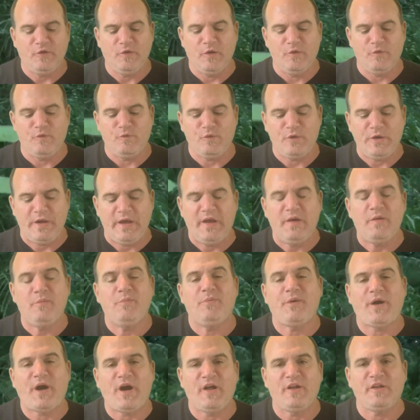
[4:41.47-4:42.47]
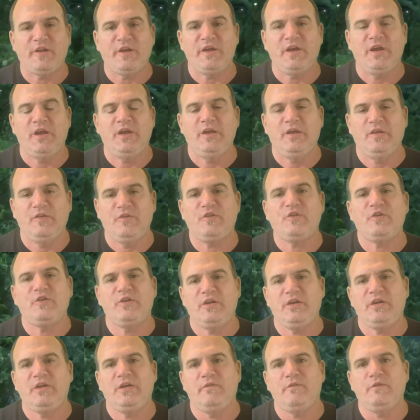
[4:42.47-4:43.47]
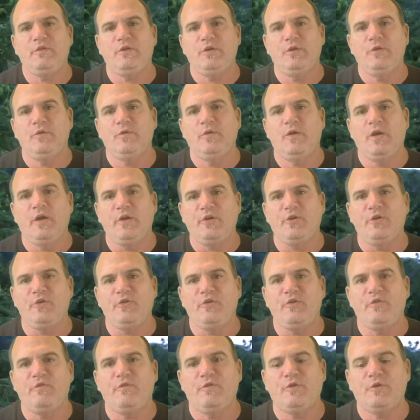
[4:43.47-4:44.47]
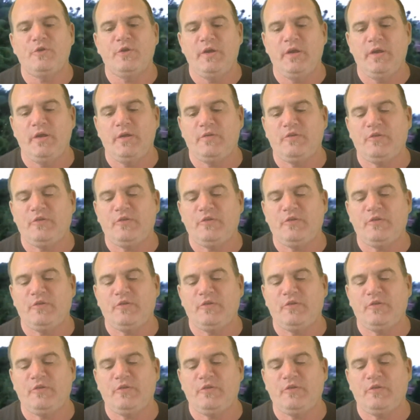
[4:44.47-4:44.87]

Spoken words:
a red Bali is going to give you a good euphoria.